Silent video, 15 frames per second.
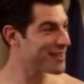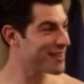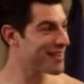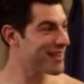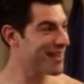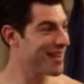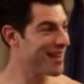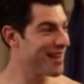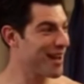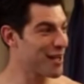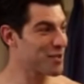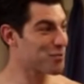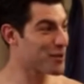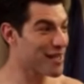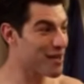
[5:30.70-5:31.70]
is why a lot of
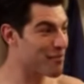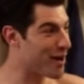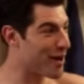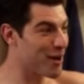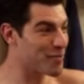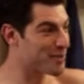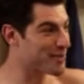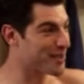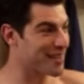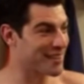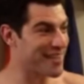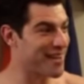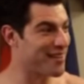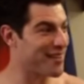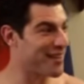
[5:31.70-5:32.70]
his traits are so over
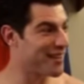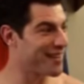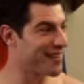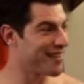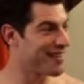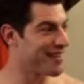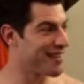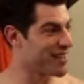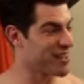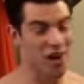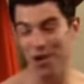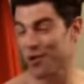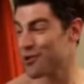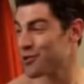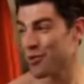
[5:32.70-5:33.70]
the top and the things
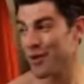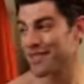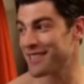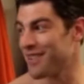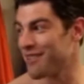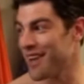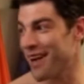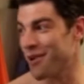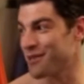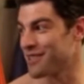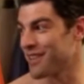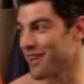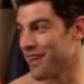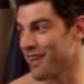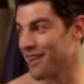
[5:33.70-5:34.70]
he does are so out of the
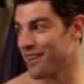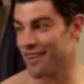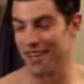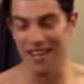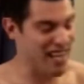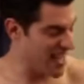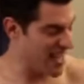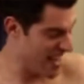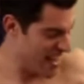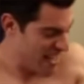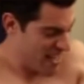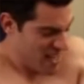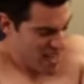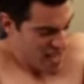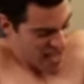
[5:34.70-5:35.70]
ordinary. It's
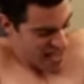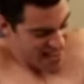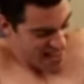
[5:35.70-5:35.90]
because